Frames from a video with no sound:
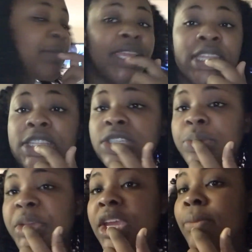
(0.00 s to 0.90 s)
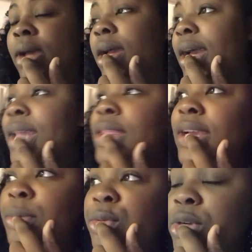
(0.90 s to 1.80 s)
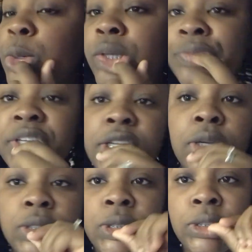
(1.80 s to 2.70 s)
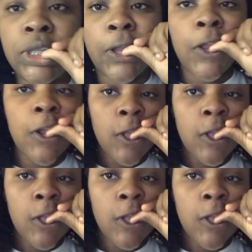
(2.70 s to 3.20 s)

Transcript: might need you to be in my... I think I'm going to record a video with you today.